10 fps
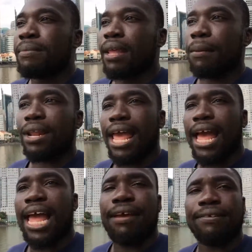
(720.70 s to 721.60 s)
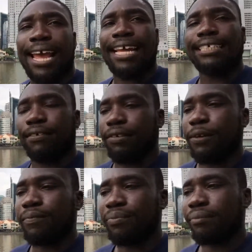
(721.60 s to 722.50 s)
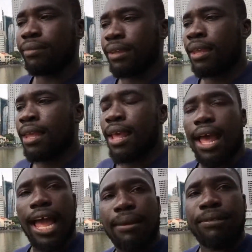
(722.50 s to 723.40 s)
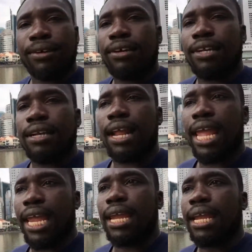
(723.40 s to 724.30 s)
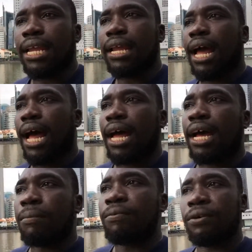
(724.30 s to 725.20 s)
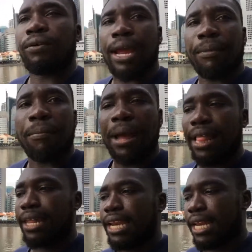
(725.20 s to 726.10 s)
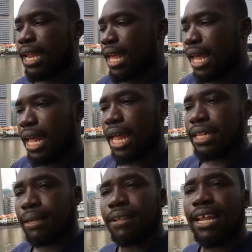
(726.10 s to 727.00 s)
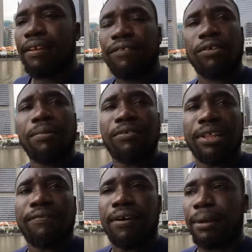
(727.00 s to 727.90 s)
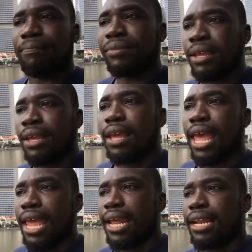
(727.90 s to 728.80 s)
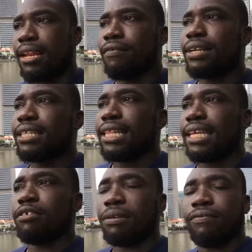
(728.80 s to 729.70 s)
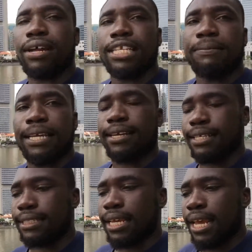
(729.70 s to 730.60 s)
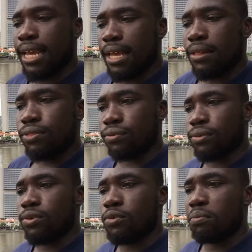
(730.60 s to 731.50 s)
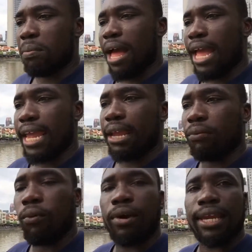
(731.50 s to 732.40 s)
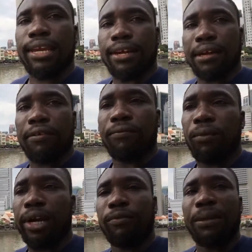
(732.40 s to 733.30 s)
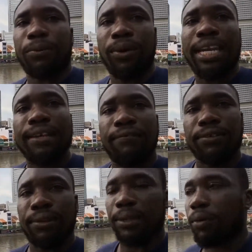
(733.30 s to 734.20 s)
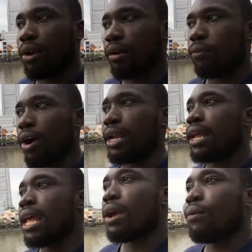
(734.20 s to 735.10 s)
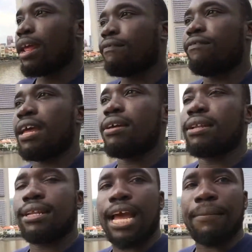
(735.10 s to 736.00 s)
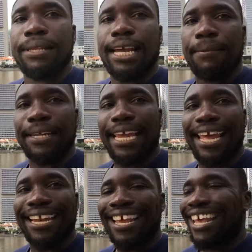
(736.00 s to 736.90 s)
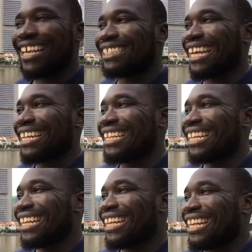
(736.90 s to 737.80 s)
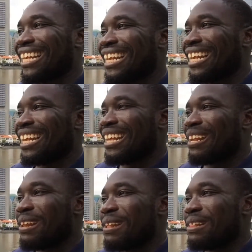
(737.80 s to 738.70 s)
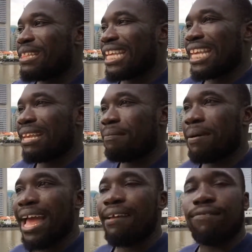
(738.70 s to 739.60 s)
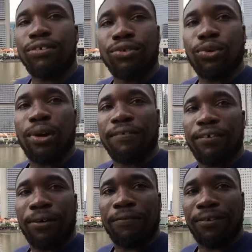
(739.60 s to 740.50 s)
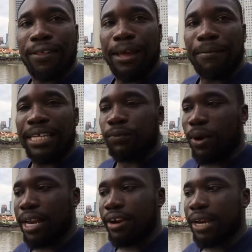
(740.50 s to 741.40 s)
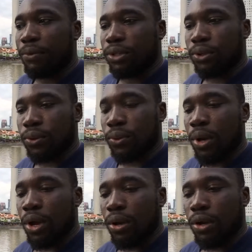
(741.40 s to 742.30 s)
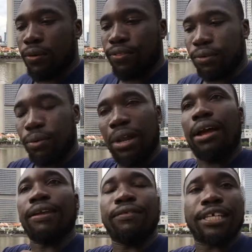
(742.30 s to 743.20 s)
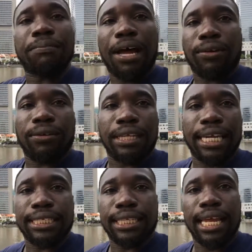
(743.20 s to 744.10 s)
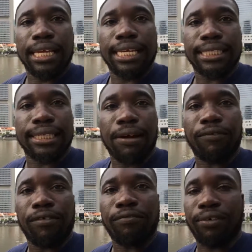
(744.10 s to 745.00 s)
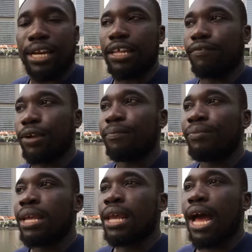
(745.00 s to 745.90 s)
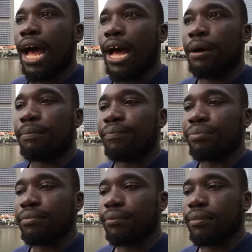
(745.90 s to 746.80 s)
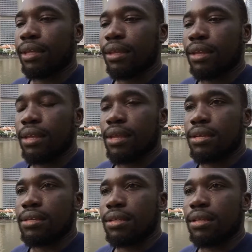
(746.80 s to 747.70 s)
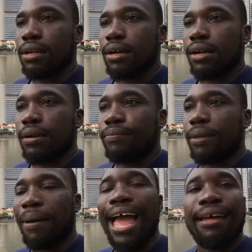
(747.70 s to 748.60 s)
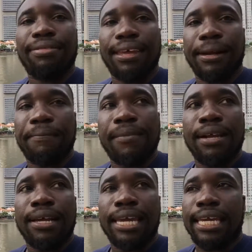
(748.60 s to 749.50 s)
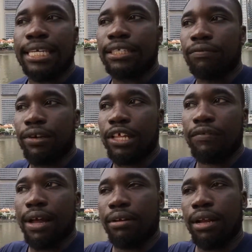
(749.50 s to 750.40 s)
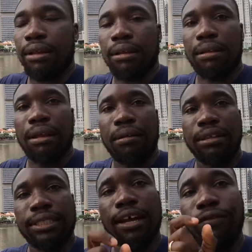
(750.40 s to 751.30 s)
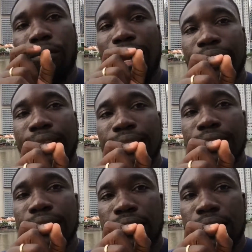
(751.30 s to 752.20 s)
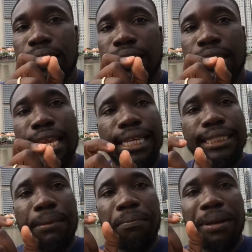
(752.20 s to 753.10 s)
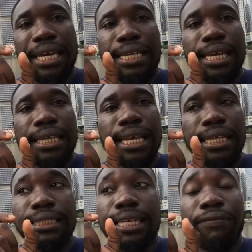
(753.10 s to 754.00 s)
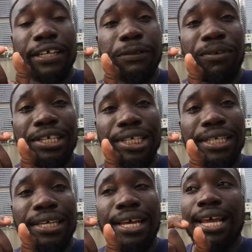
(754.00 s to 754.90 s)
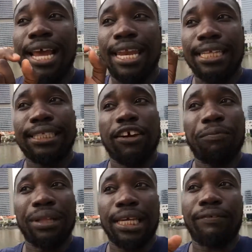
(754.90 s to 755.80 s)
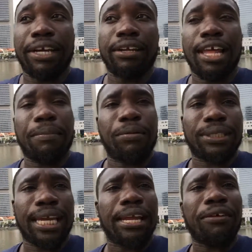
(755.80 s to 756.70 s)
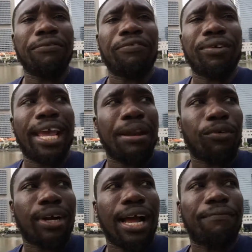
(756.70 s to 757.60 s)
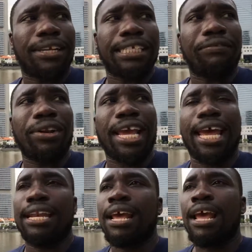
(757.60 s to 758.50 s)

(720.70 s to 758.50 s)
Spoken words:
I have an ask of you. I am starting a program, I'm piloting something that I feel will be really fun. And the reason I think it'd be fun is because through my work here of working with people individually, one-on-one, what I've found time and time again is that the path to joy for them is when they're able to go through, I'll give you this model in case it's helpful for any of you. The path there is really around self-awareness, the next step being self-expression, and then self-belief. I hear a lot of people say, if only I had more confidence, if only I had